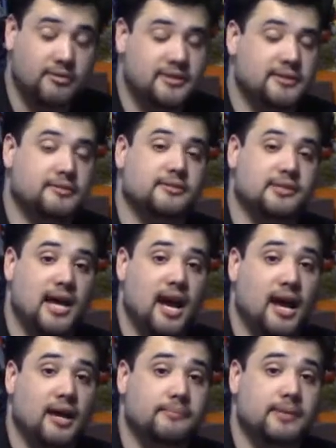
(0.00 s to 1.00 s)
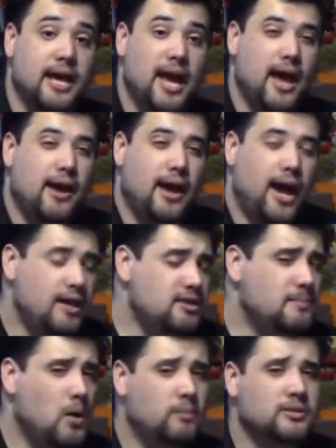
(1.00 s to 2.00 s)
single time, has a
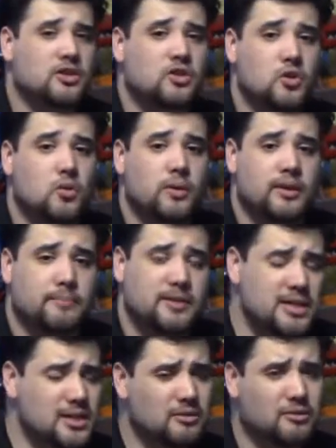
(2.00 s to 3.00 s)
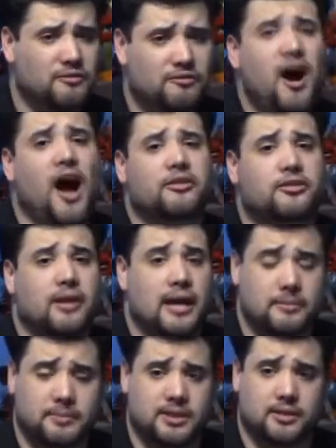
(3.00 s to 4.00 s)
moment to do with a particular father
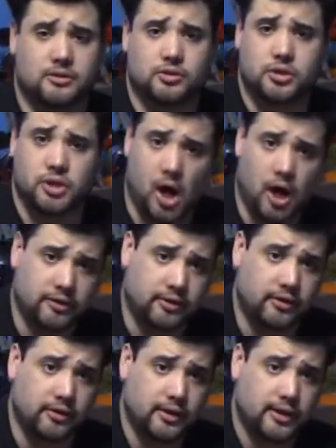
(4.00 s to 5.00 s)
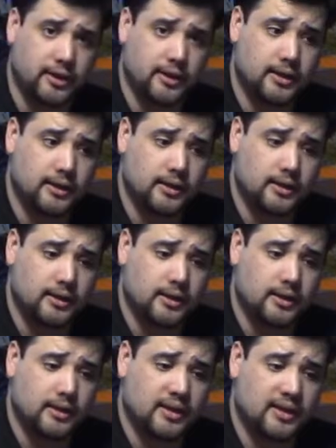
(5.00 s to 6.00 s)
and a particular daughter.
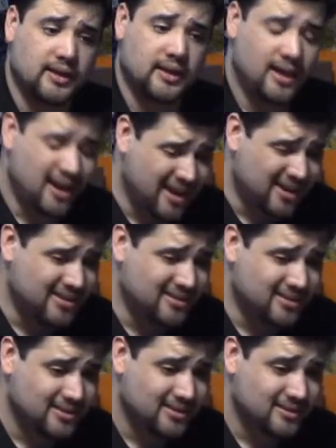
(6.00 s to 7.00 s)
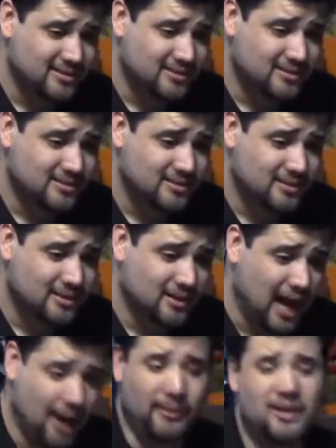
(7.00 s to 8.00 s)
And
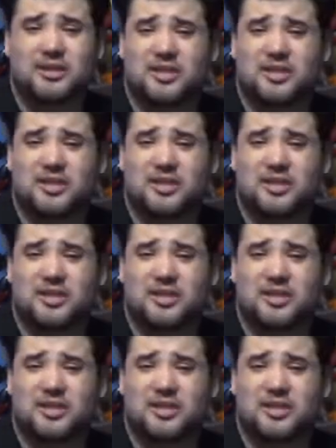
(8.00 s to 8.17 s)
I'm not going